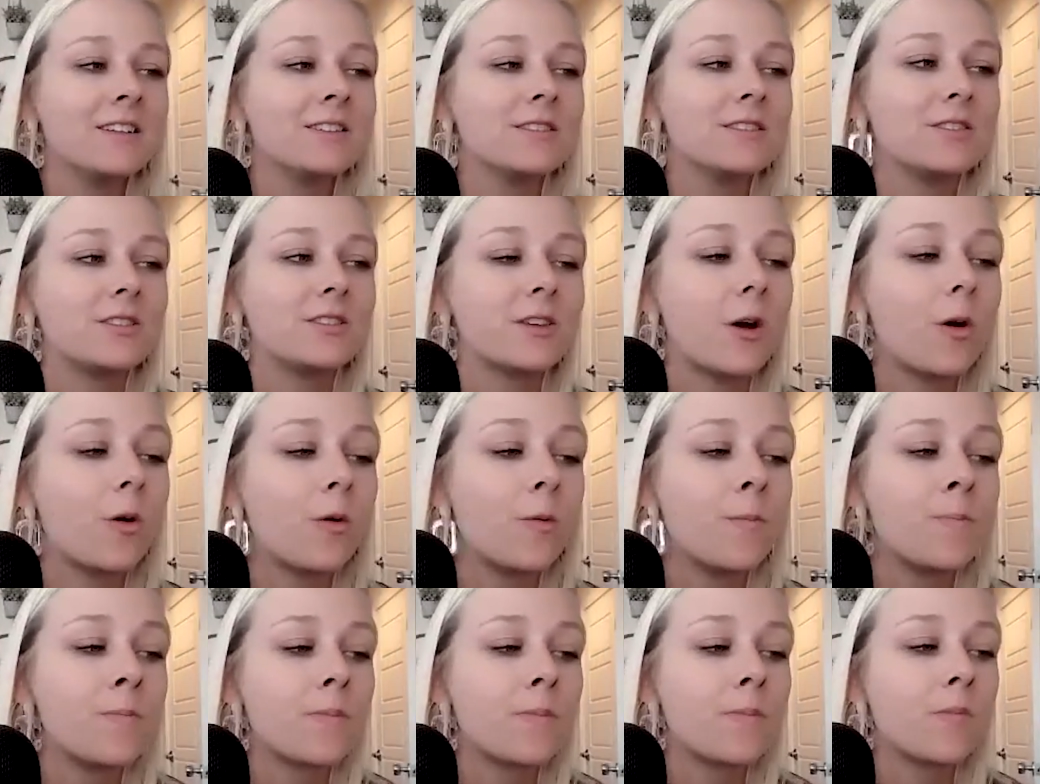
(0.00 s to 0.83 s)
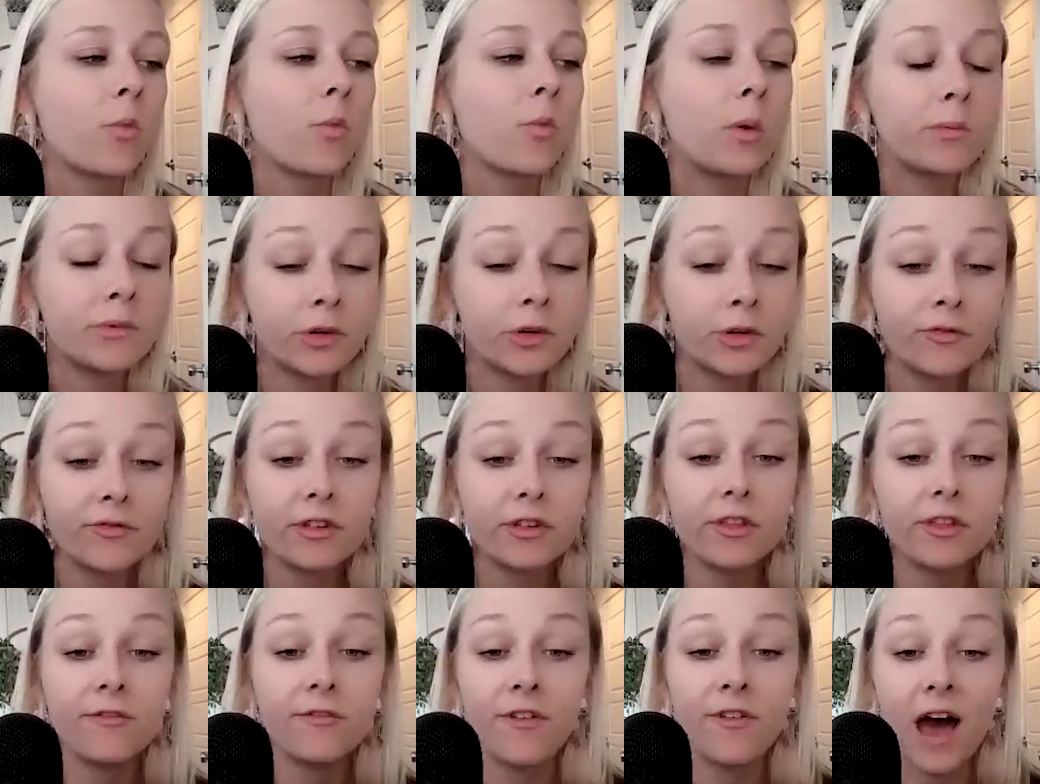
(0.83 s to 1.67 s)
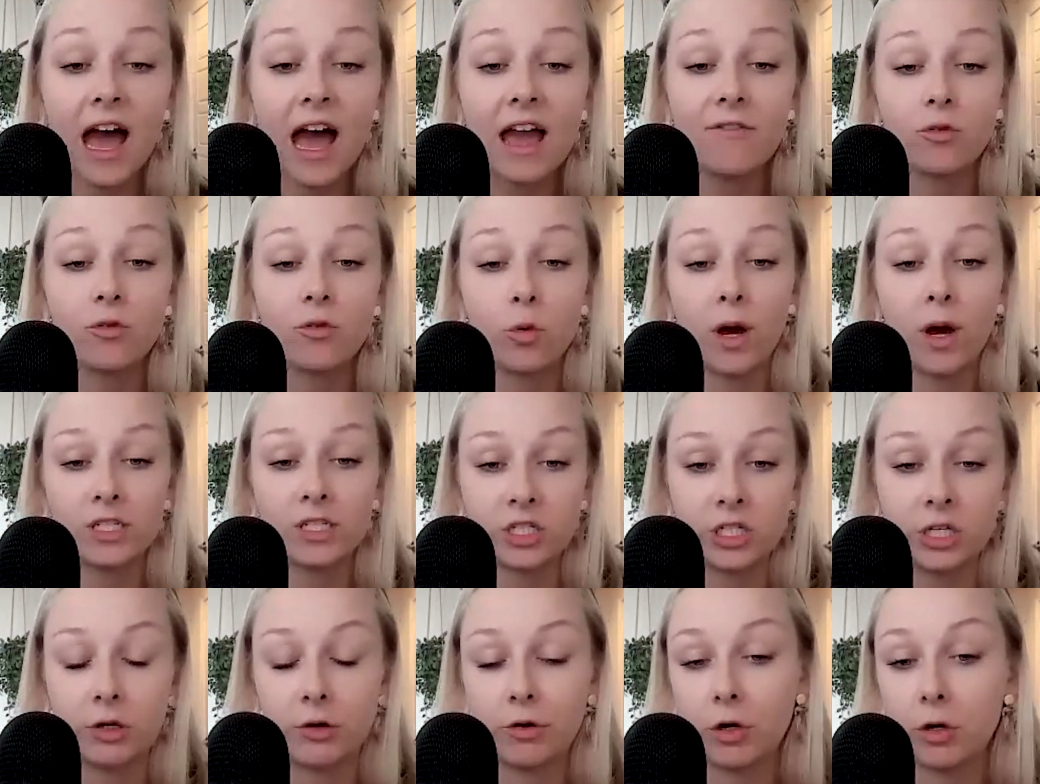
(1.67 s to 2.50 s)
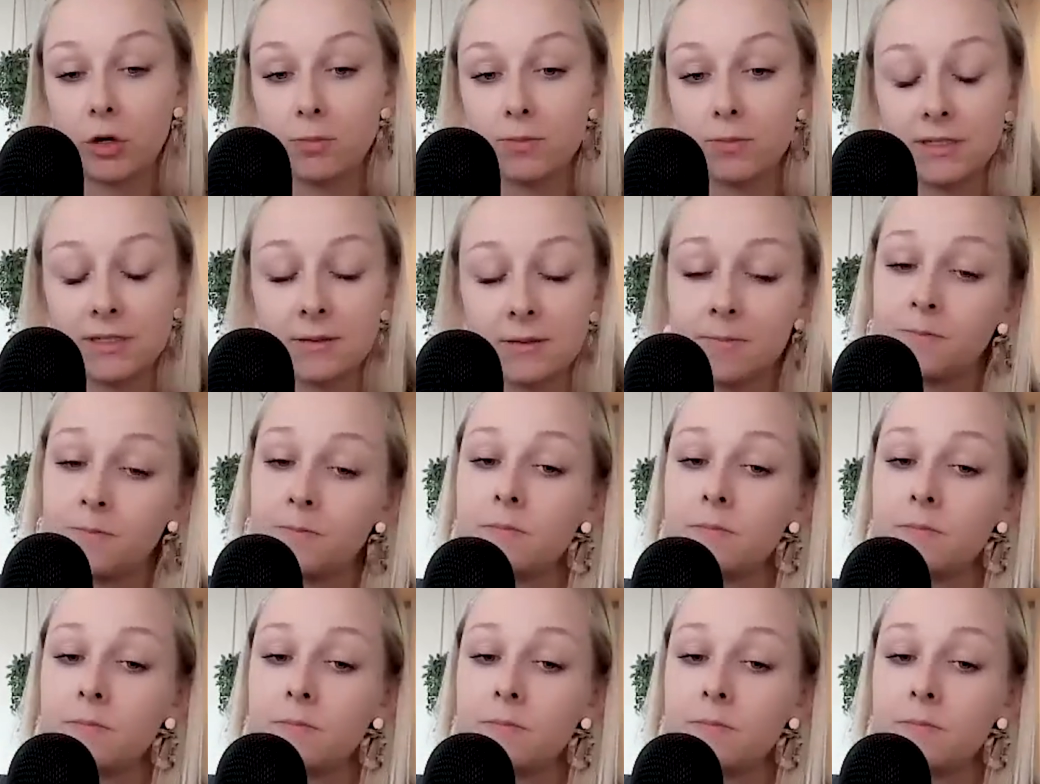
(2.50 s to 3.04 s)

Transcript: So we went over the 5 question groups.